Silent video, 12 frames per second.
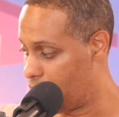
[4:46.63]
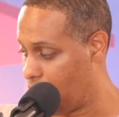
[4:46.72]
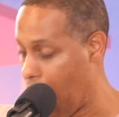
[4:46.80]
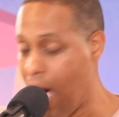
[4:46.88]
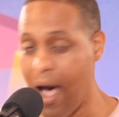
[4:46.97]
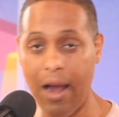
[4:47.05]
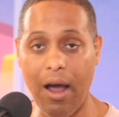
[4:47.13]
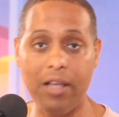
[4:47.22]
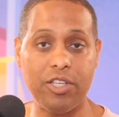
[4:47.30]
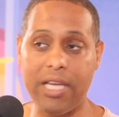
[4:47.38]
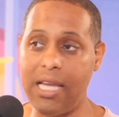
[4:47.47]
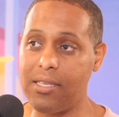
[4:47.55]
God
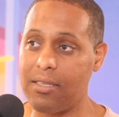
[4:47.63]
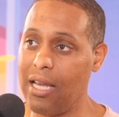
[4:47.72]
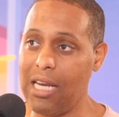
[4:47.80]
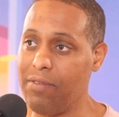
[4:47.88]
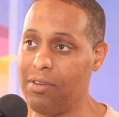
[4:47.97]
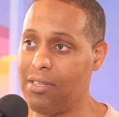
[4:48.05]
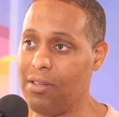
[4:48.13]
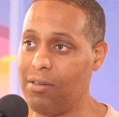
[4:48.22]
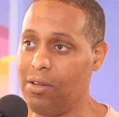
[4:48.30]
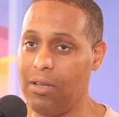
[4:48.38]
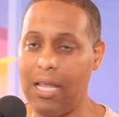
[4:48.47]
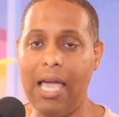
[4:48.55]
or Jesus, they never
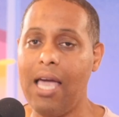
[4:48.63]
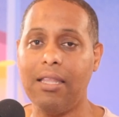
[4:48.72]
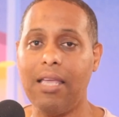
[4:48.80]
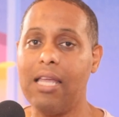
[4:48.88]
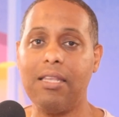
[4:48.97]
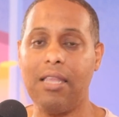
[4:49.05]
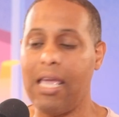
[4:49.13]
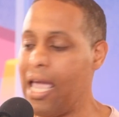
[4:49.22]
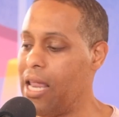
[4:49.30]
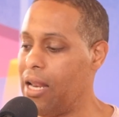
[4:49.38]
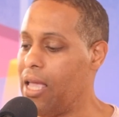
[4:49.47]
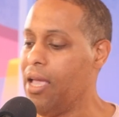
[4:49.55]
tell you that it,
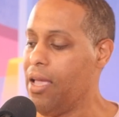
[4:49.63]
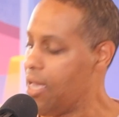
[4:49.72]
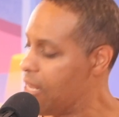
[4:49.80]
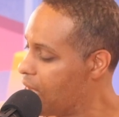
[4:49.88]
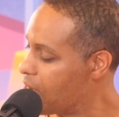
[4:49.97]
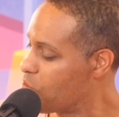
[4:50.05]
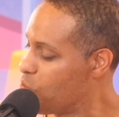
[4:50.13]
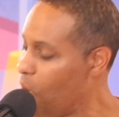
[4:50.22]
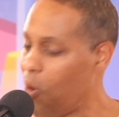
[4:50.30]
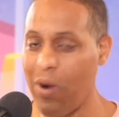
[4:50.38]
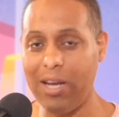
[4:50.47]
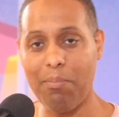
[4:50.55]
and there's
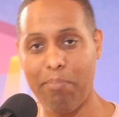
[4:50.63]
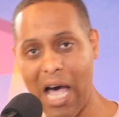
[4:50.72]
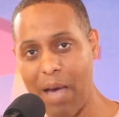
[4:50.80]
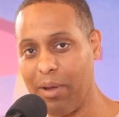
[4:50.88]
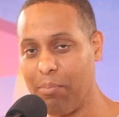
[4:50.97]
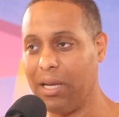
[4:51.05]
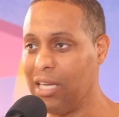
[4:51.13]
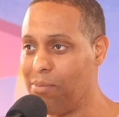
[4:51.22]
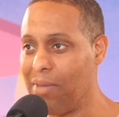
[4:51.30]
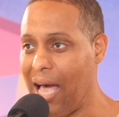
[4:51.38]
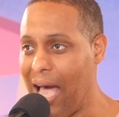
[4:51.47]
nowhere in the Bible, and believe me,